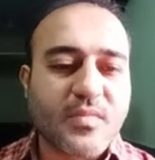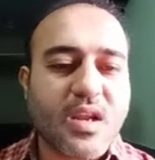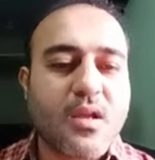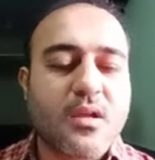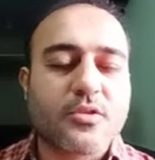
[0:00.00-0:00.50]

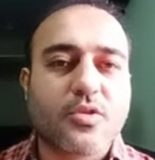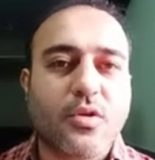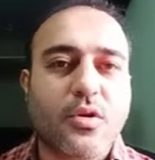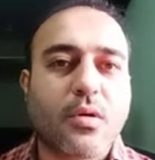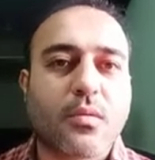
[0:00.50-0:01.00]

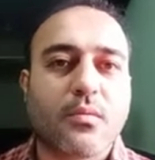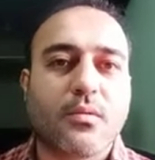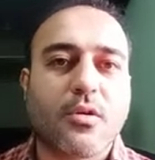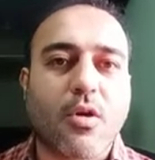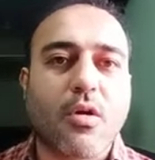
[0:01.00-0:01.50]
So
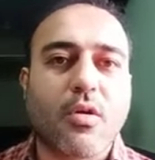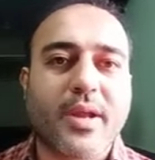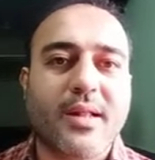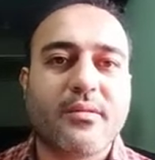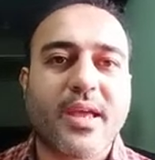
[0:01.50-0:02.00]

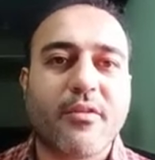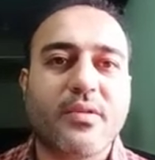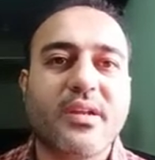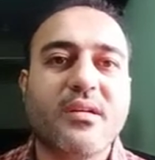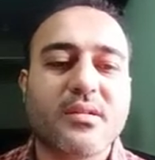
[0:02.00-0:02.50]
crocodile, they have
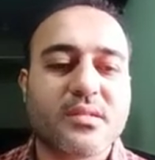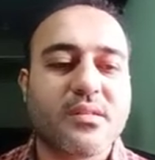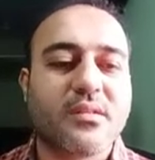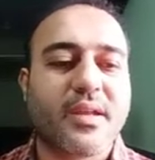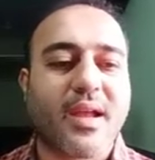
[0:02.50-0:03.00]
tears in
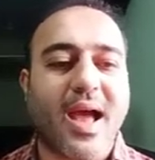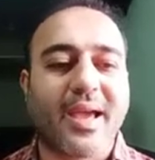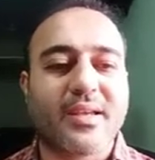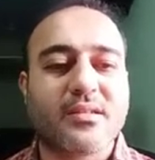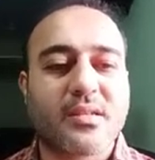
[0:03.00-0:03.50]
their
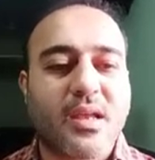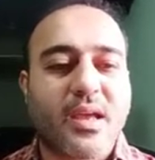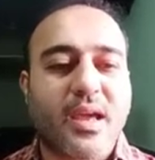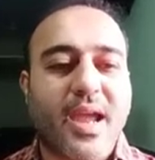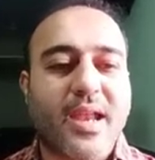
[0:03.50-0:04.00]
eyes,
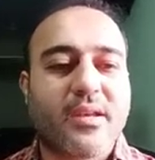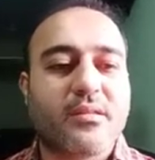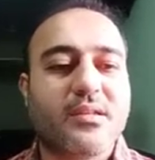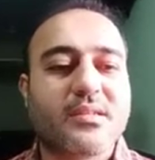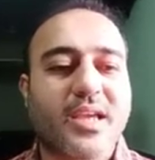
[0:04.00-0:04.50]
and this can